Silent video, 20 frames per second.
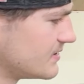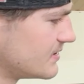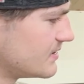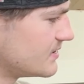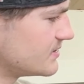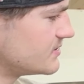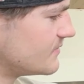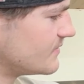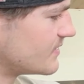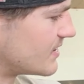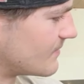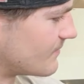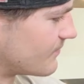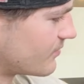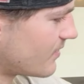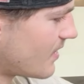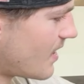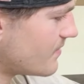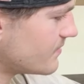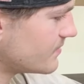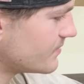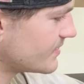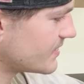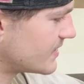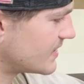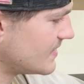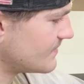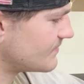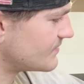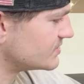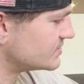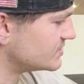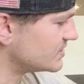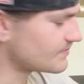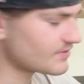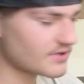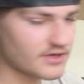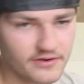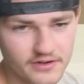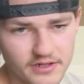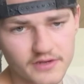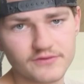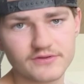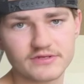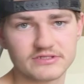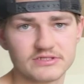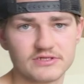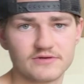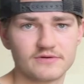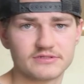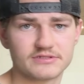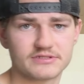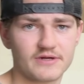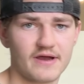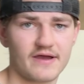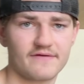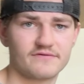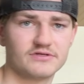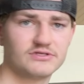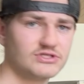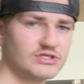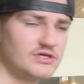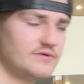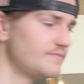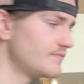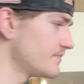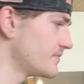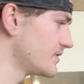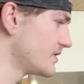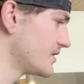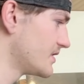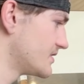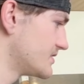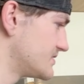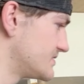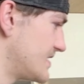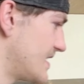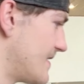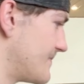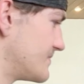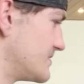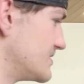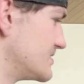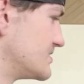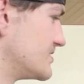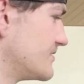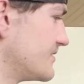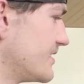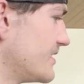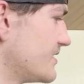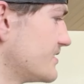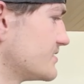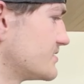So we can probably keep the Jeep logo. These new ones don't have the Jeep stamped into it.